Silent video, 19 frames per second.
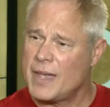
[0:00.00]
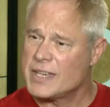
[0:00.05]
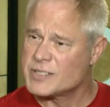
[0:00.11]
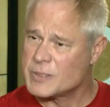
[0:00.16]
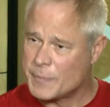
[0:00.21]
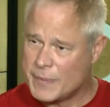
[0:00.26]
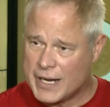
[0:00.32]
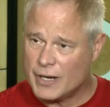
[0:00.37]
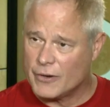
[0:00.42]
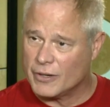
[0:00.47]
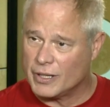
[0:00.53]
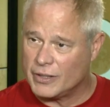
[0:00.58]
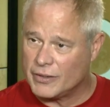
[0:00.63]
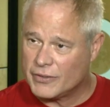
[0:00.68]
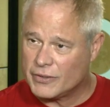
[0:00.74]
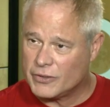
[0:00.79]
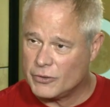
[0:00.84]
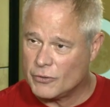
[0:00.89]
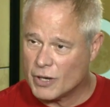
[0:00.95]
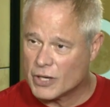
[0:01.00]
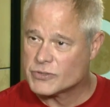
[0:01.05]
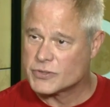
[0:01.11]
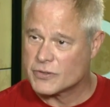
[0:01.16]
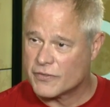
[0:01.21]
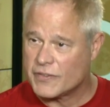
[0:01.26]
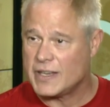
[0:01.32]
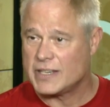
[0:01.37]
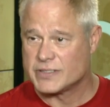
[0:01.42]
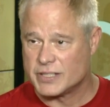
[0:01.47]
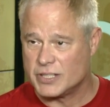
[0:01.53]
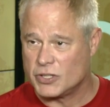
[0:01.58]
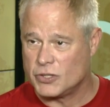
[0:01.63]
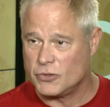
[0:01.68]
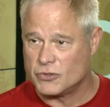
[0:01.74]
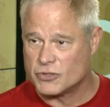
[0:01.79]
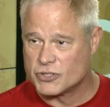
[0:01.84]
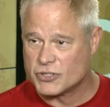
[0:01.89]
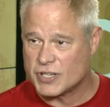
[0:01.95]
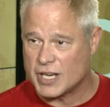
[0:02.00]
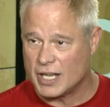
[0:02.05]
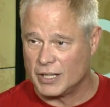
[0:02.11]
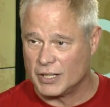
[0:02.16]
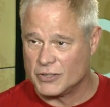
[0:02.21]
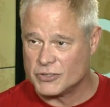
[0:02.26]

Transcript: As a parent, mm-hmm. you also faced a huge challenge.